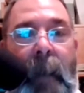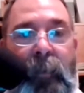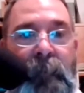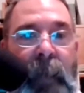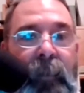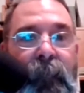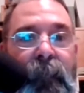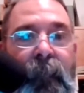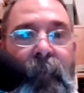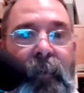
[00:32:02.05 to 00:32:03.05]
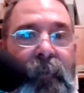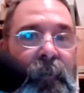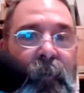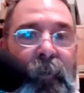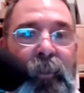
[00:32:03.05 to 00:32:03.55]
guy perspective.
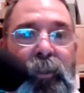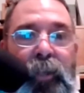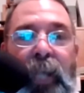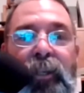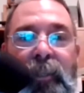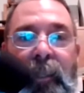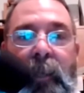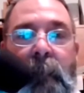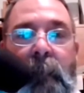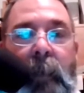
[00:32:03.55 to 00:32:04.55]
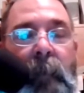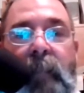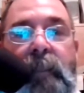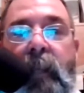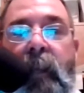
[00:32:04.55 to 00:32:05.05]
It just changes a little bit,
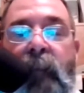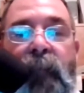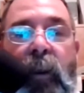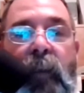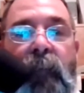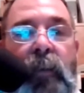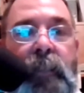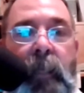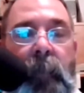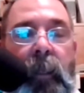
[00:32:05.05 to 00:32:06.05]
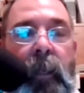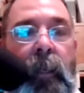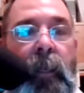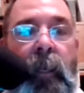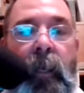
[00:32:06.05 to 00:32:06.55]
but it's very, very
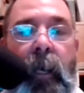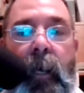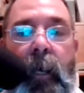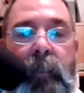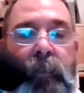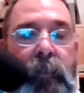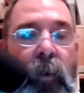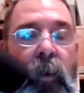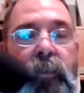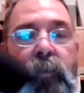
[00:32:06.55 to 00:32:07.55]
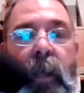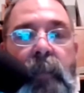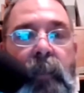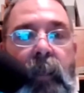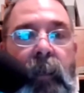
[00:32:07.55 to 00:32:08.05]
similar to horse
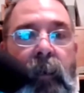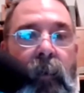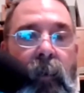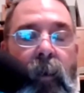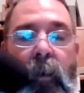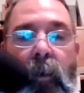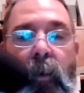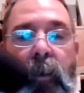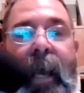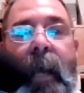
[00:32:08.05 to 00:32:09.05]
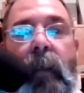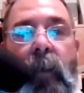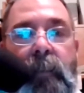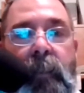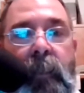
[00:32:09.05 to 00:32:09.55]
wrestling or
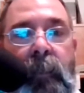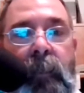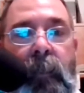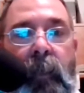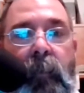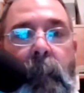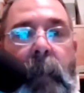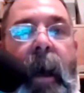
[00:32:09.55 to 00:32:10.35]
cattle wrestling of the